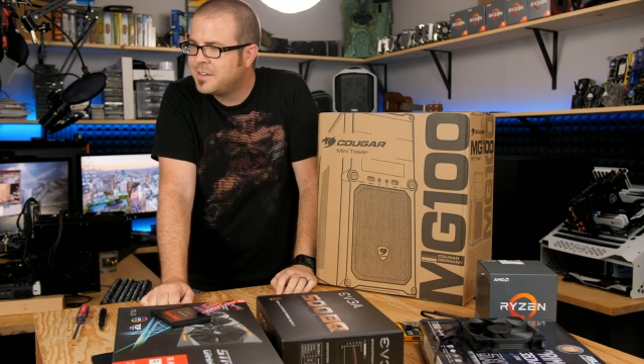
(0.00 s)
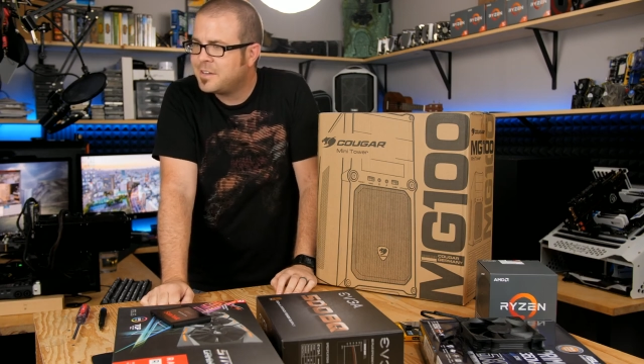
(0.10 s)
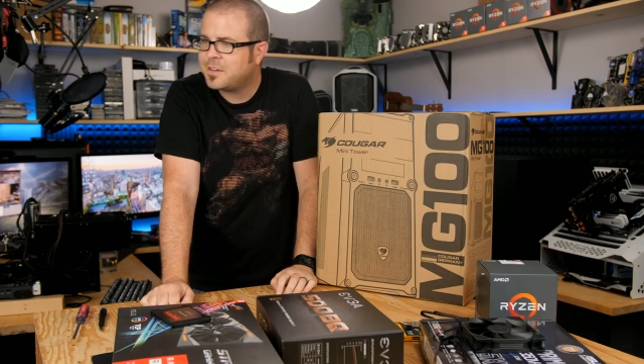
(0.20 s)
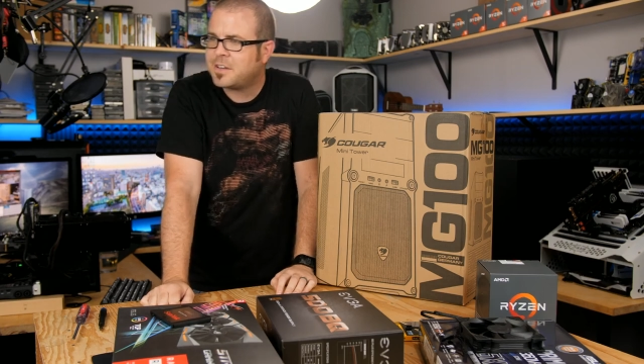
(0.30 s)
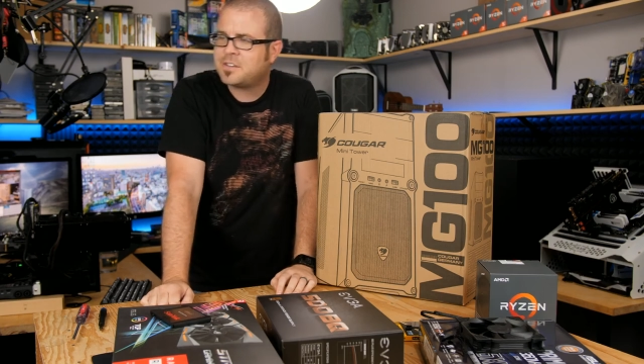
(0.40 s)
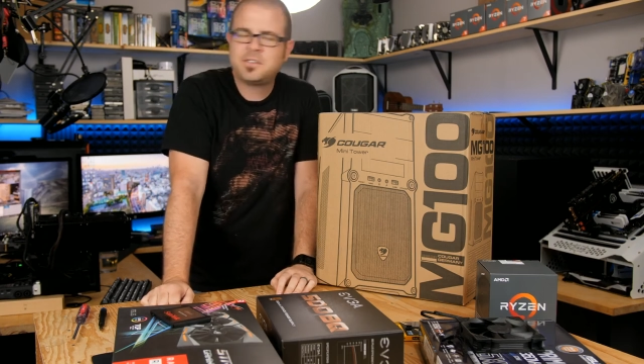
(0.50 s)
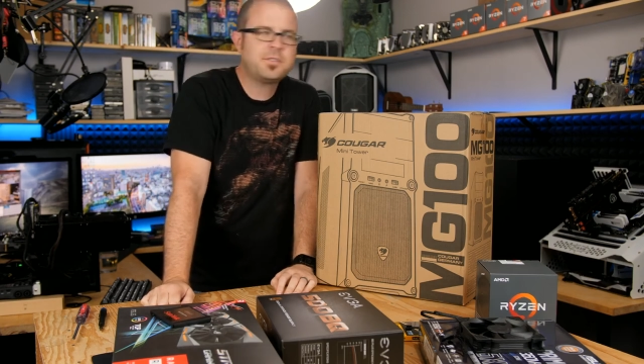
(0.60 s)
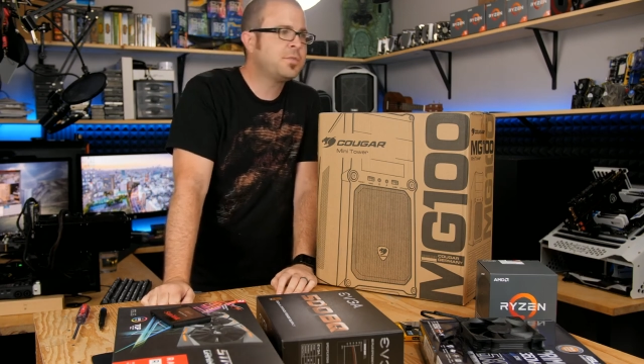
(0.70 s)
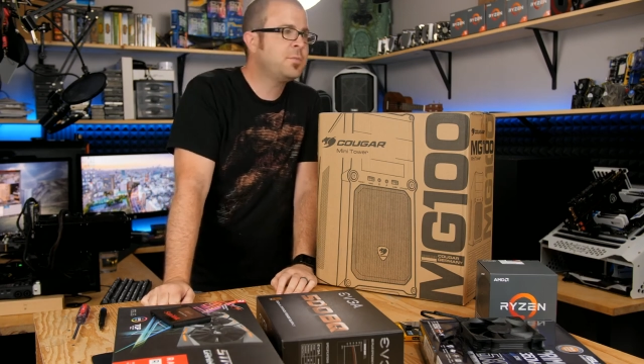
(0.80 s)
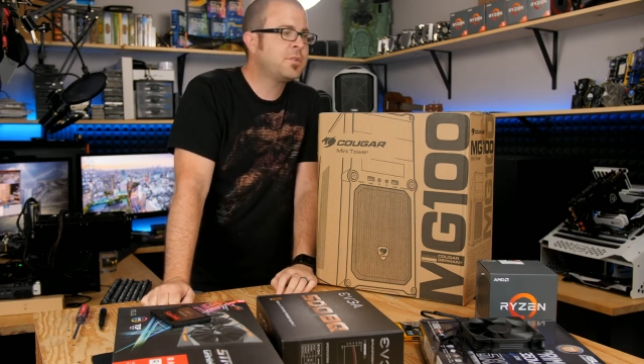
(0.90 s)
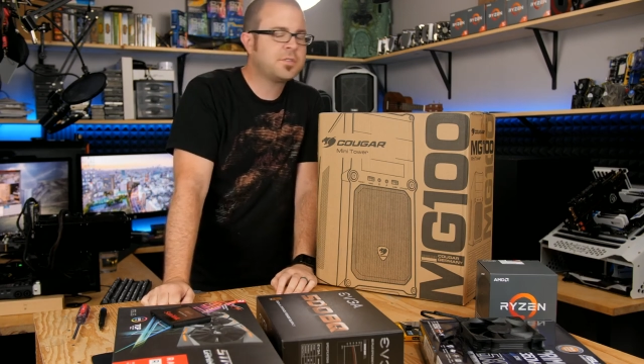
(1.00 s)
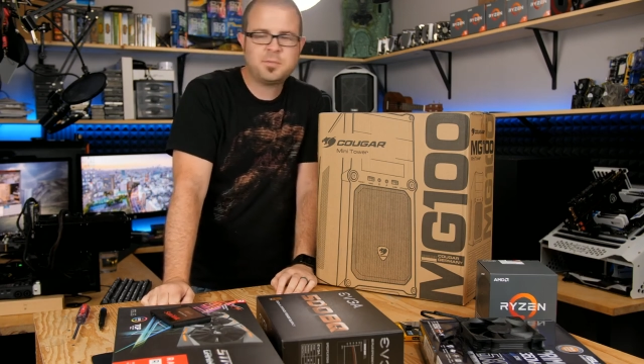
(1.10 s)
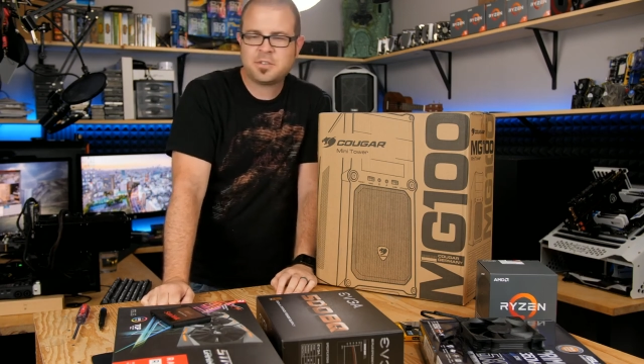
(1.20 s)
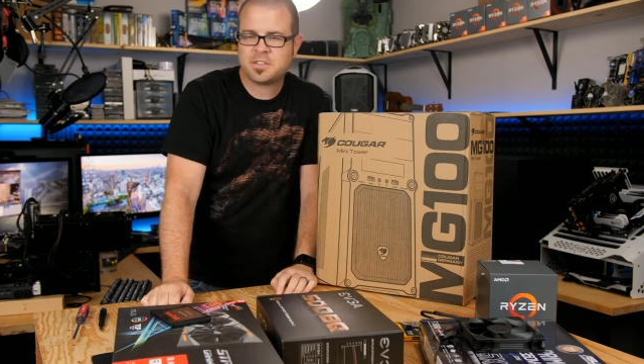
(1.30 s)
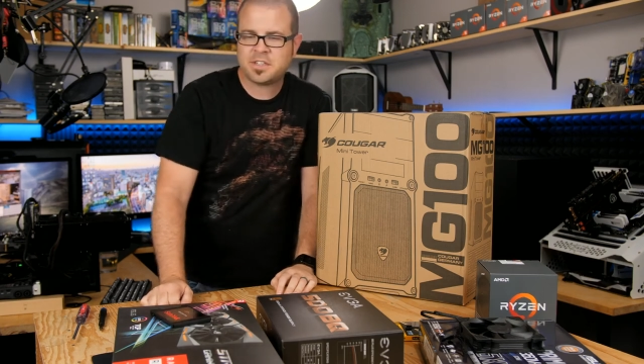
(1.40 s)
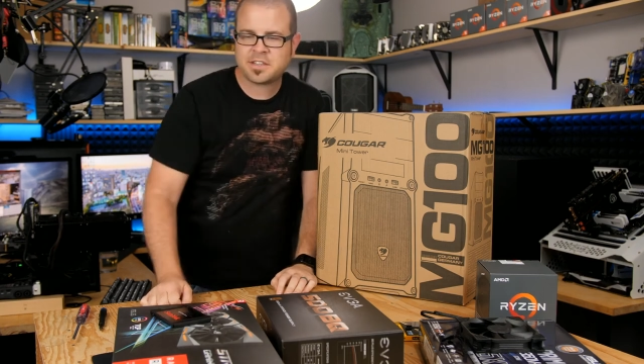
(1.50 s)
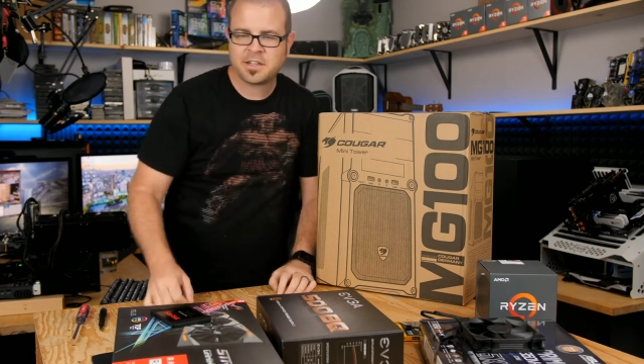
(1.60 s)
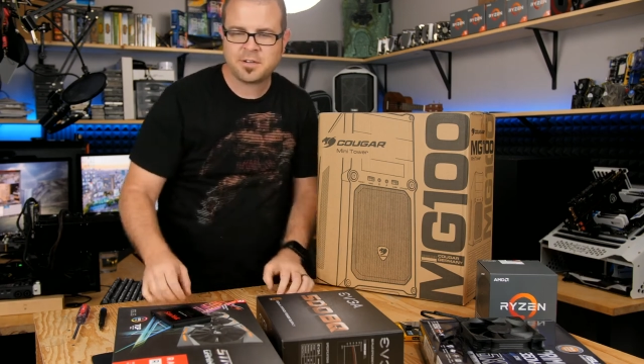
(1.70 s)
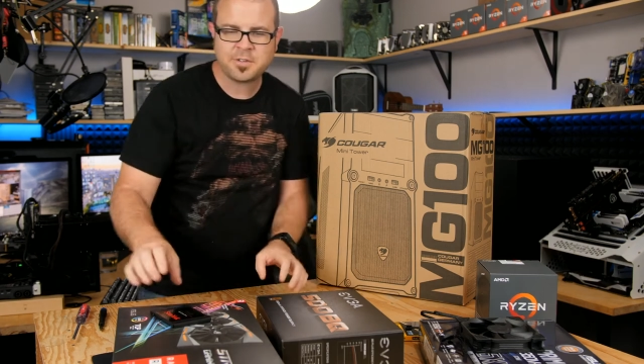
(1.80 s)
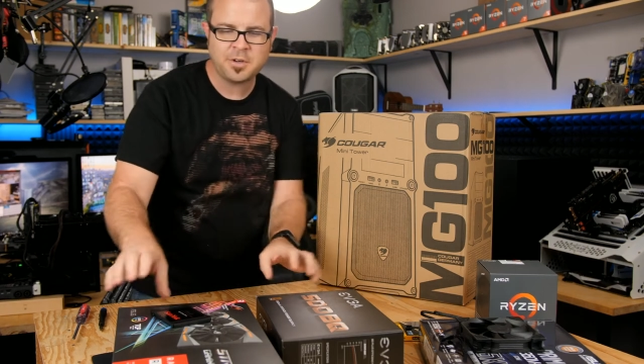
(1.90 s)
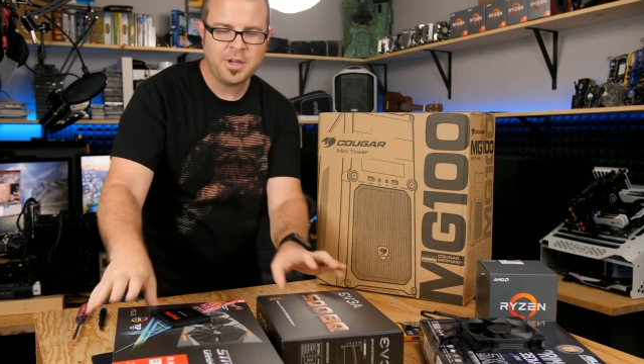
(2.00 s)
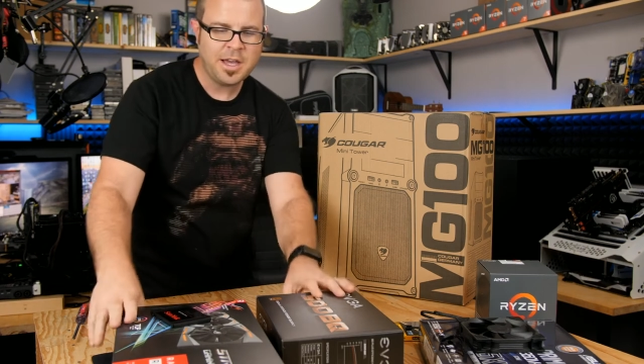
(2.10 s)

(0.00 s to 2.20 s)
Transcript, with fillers: I should use smoke to check the airflow.